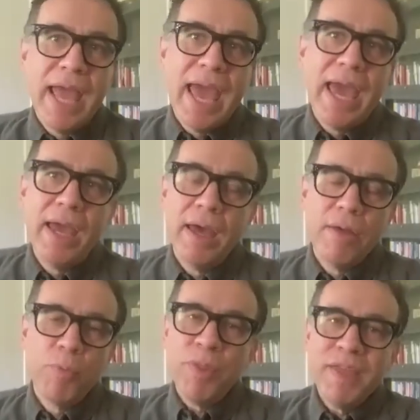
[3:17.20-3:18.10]
uh,
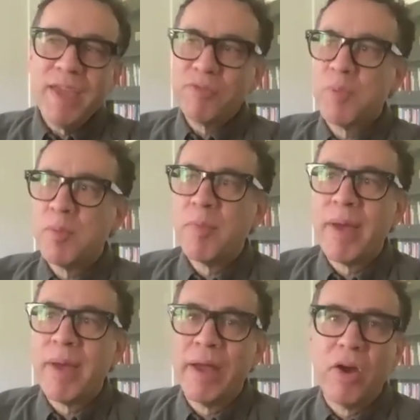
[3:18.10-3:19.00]
one thing you have to remember
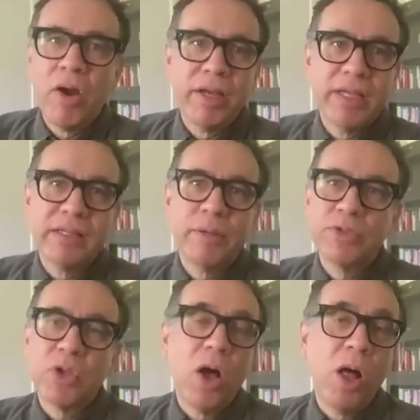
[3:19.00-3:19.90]
about art is that it was
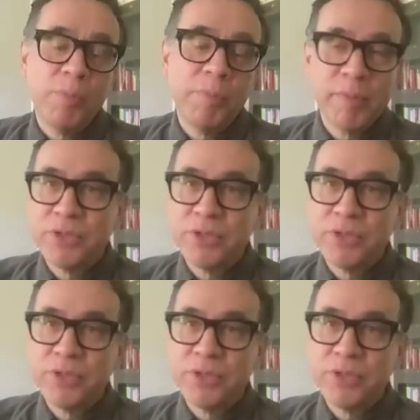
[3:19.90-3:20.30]
all promotional